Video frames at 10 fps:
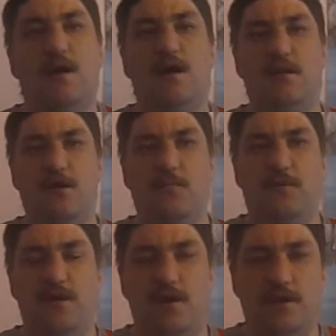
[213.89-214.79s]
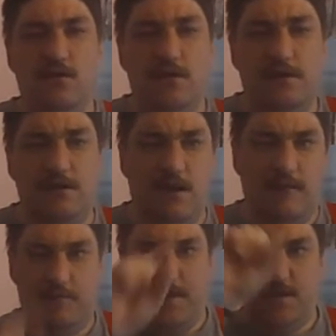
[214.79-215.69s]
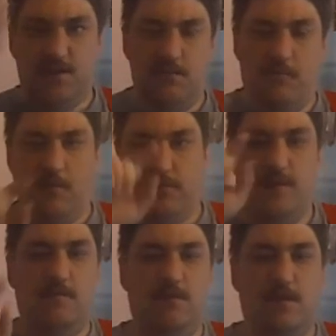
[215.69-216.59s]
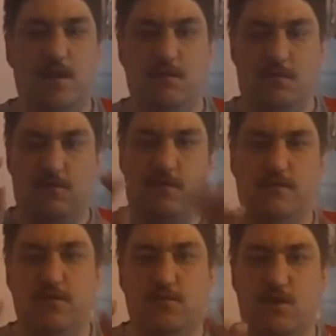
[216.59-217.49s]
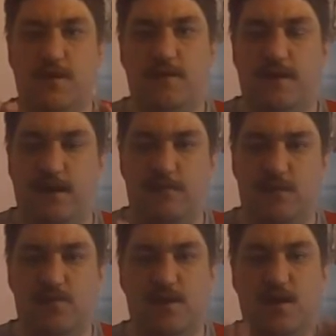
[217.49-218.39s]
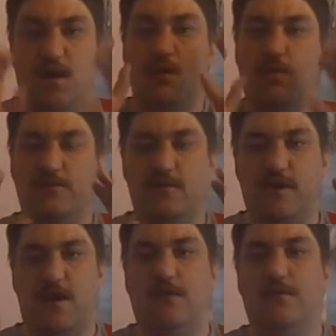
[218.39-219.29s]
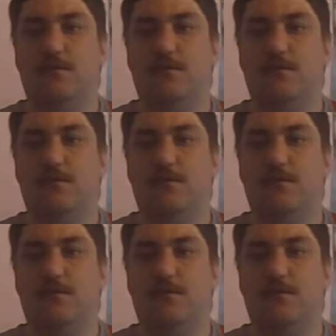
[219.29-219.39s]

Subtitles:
At no point are you going to have a message come up on Steam and saying, "I'm sorry, you can't get the game this week, we've run out."